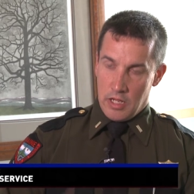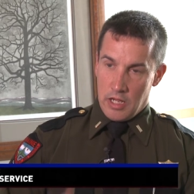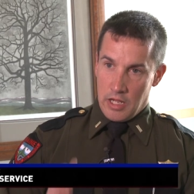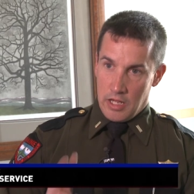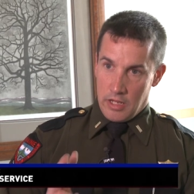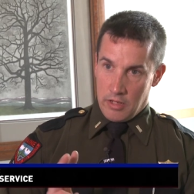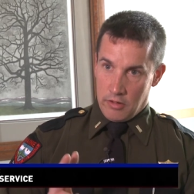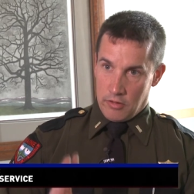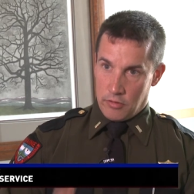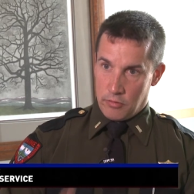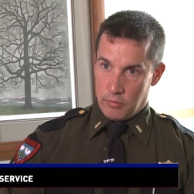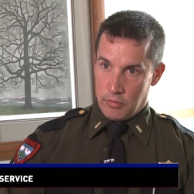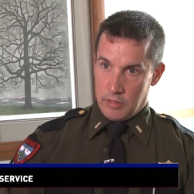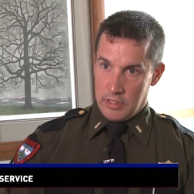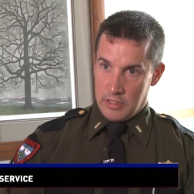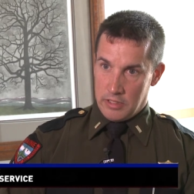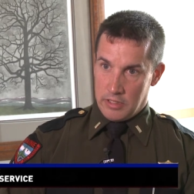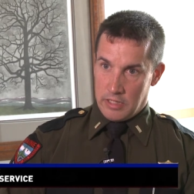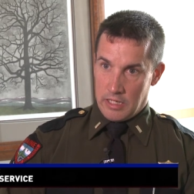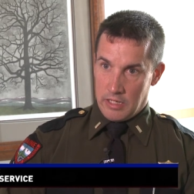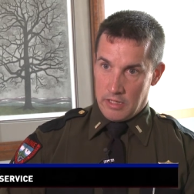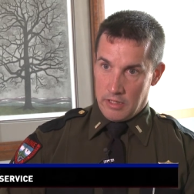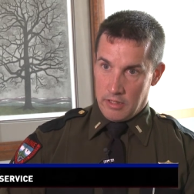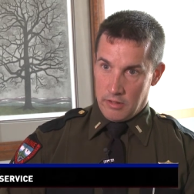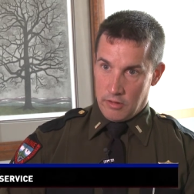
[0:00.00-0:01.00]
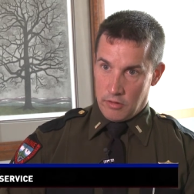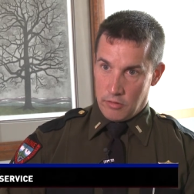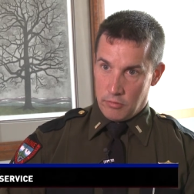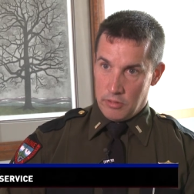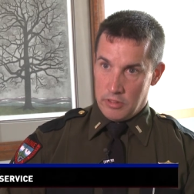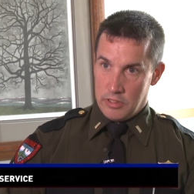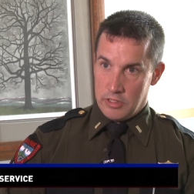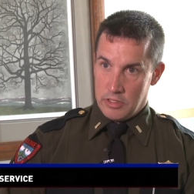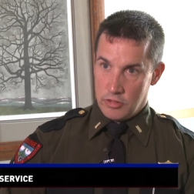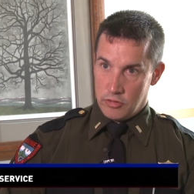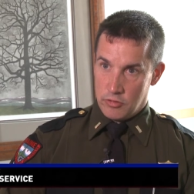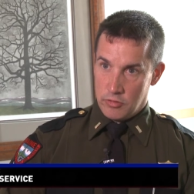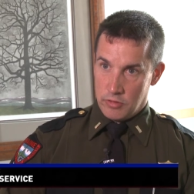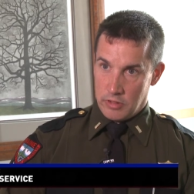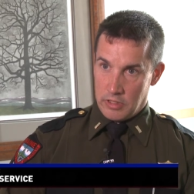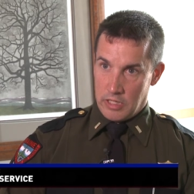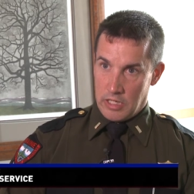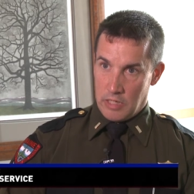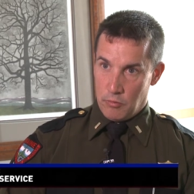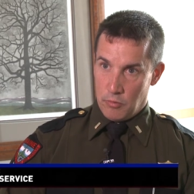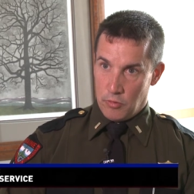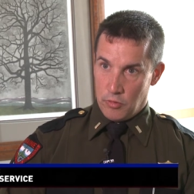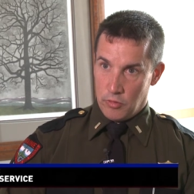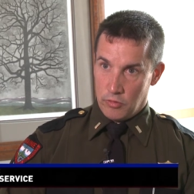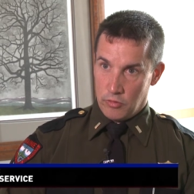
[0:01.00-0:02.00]
and three and three district
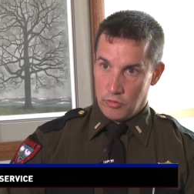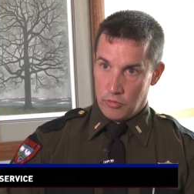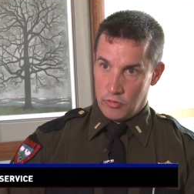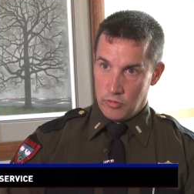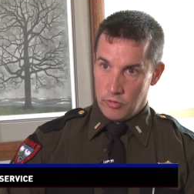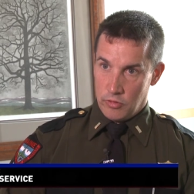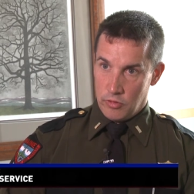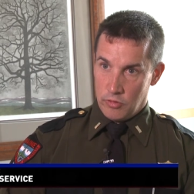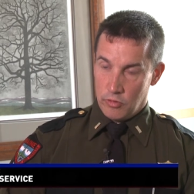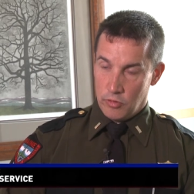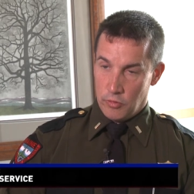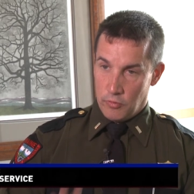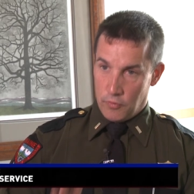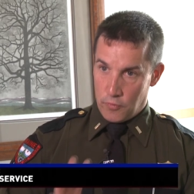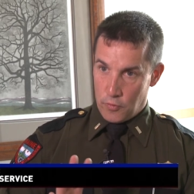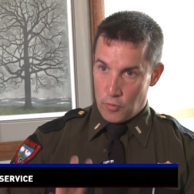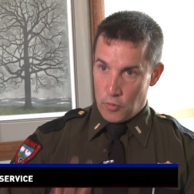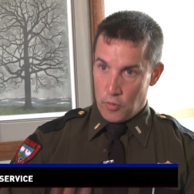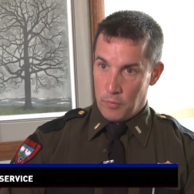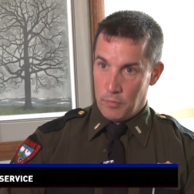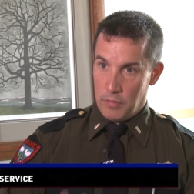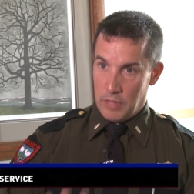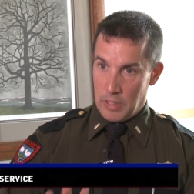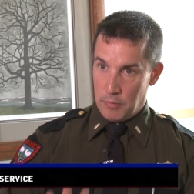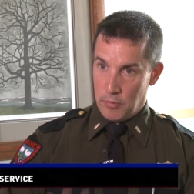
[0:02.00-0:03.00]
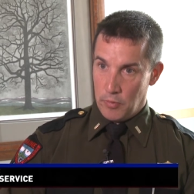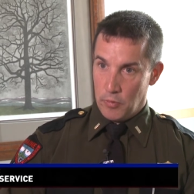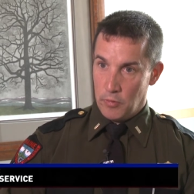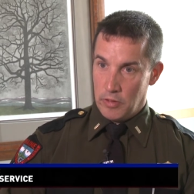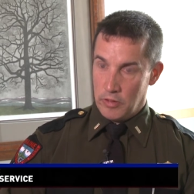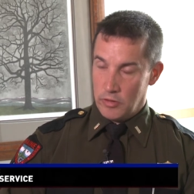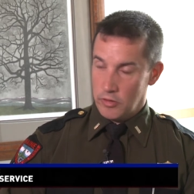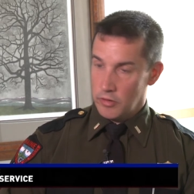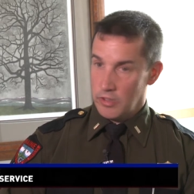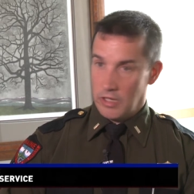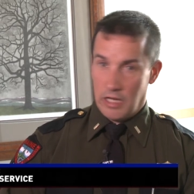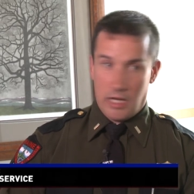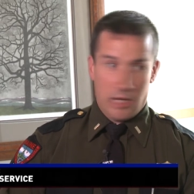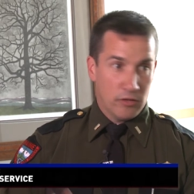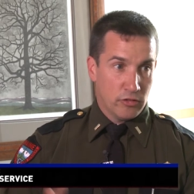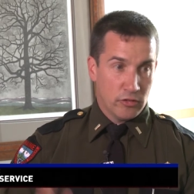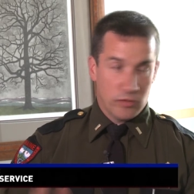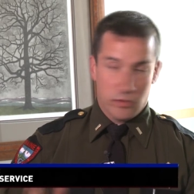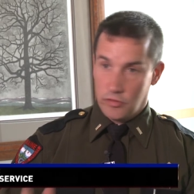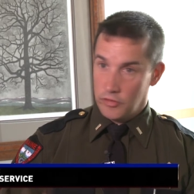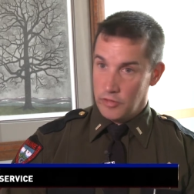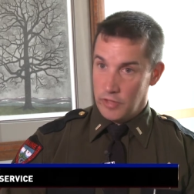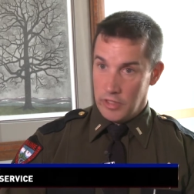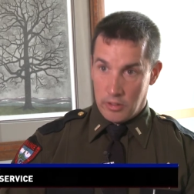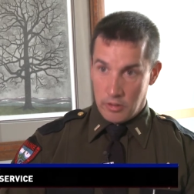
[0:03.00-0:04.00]
game wardens. So four people went to her house,
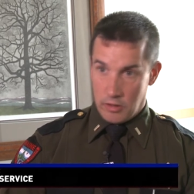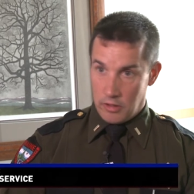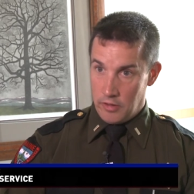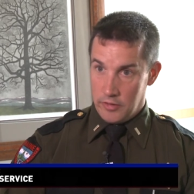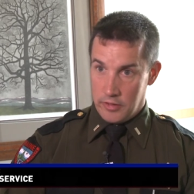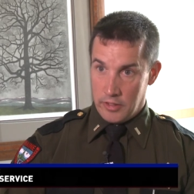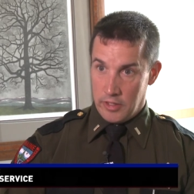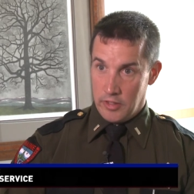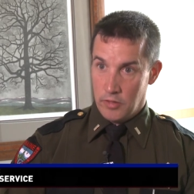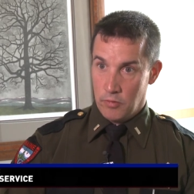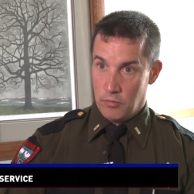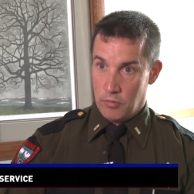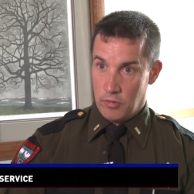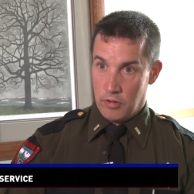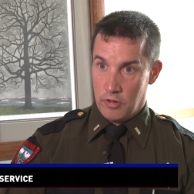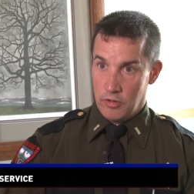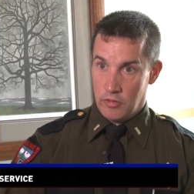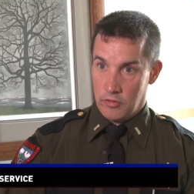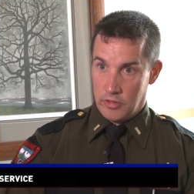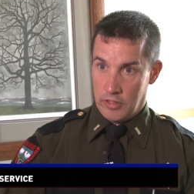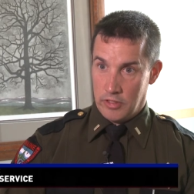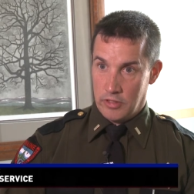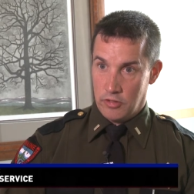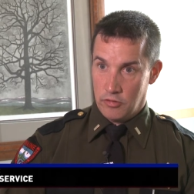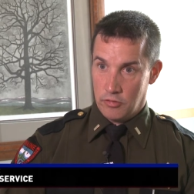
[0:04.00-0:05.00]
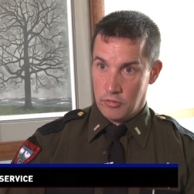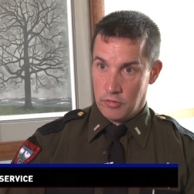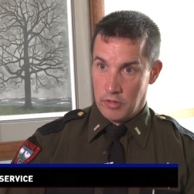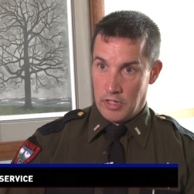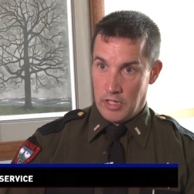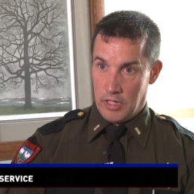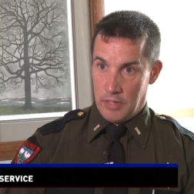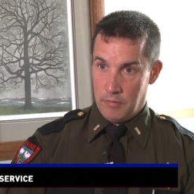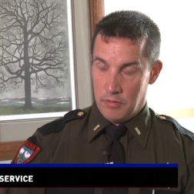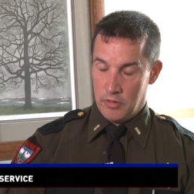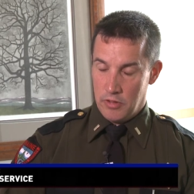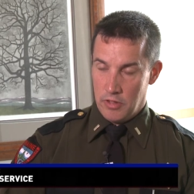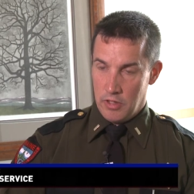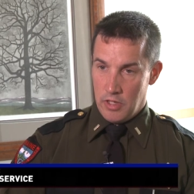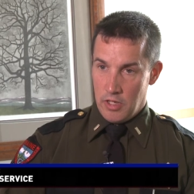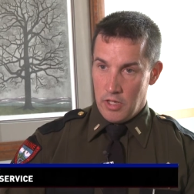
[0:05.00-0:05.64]
just like all the other warrants I described.